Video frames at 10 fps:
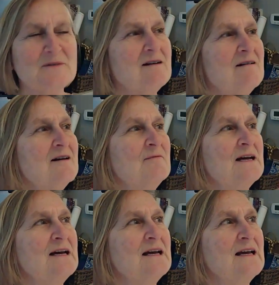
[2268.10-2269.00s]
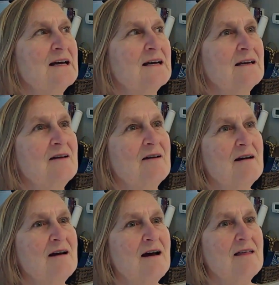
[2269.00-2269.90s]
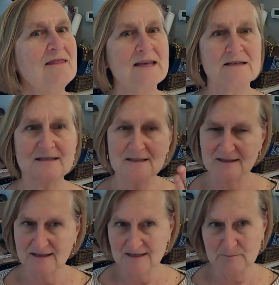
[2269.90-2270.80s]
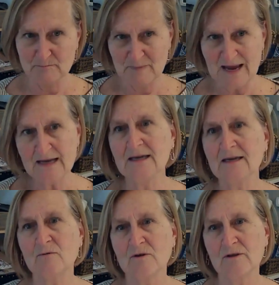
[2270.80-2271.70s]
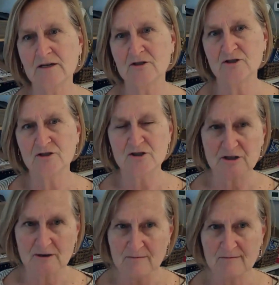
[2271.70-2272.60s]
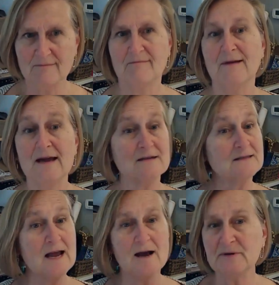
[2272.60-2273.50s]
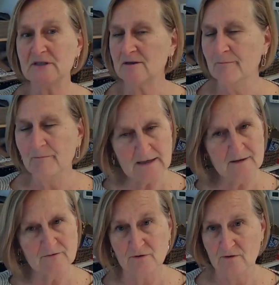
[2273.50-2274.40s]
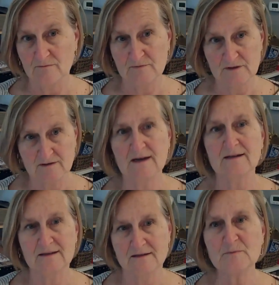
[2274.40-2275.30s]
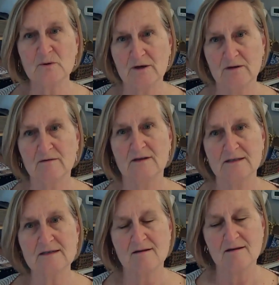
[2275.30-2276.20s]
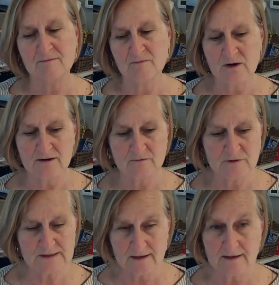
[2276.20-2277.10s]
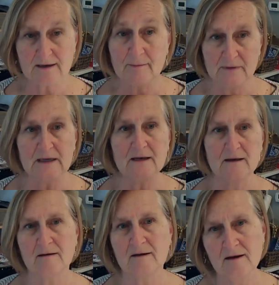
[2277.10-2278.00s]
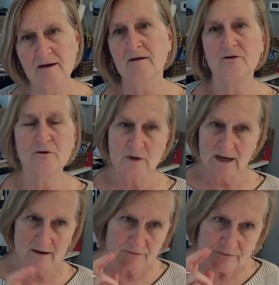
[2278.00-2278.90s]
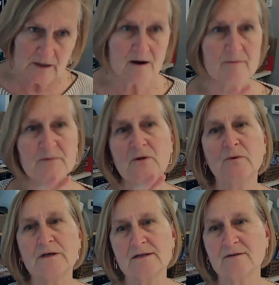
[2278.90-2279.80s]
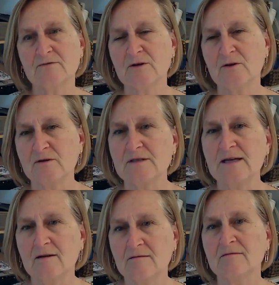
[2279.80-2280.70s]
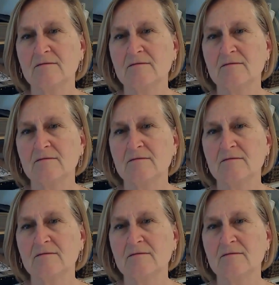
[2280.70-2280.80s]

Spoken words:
some time, and this banking relationship, as happened to many firms at this point in time, right, was like immediate. You have a couple of weeks to figure this out.